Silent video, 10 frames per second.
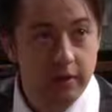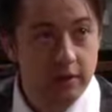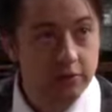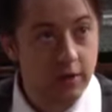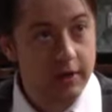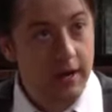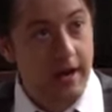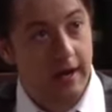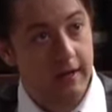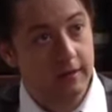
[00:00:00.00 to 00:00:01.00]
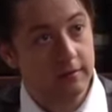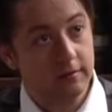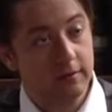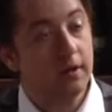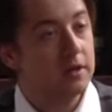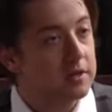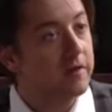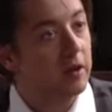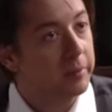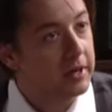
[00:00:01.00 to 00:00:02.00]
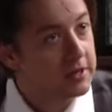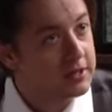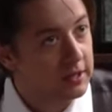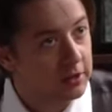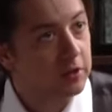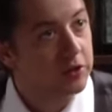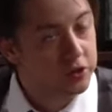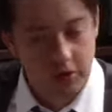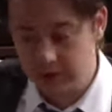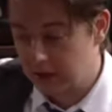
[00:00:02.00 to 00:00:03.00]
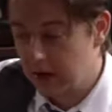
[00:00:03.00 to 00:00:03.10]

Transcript: to the untrained eye. You know, you develop an instinct. You learn to trust